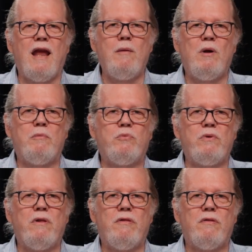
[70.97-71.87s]
came up
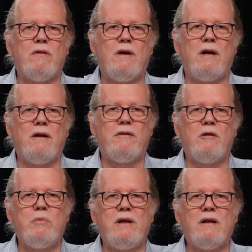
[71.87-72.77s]
with
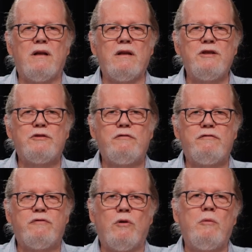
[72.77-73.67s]
there being at least
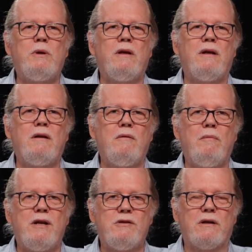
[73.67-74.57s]
4
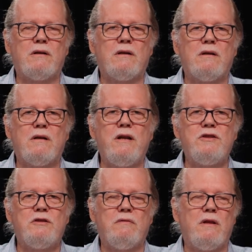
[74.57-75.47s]
million metric
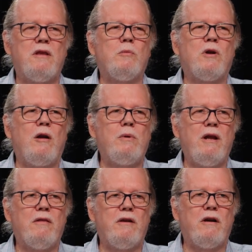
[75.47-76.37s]
tons of lithium
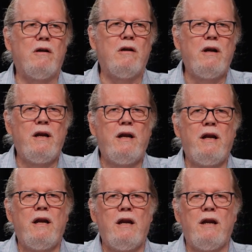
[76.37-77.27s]
carbonate there
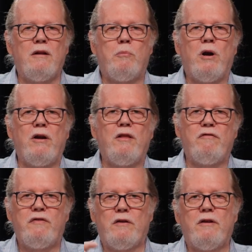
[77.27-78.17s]
in the part of
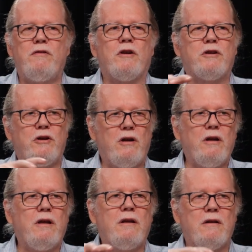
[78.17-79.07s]
the field that they're
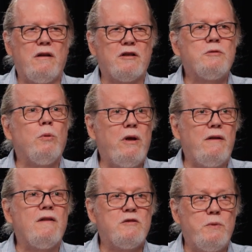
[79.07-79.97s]
currently
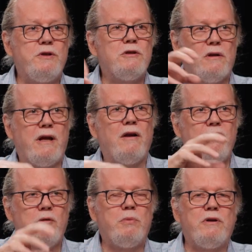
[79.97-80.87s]
exploited, that's been drilled out
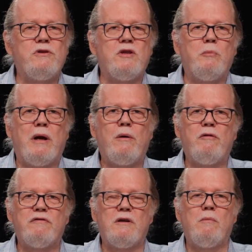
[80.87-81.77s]
and they're producing
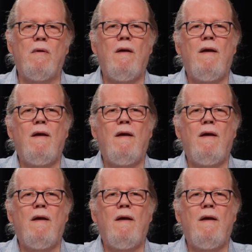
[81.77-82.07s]
power from.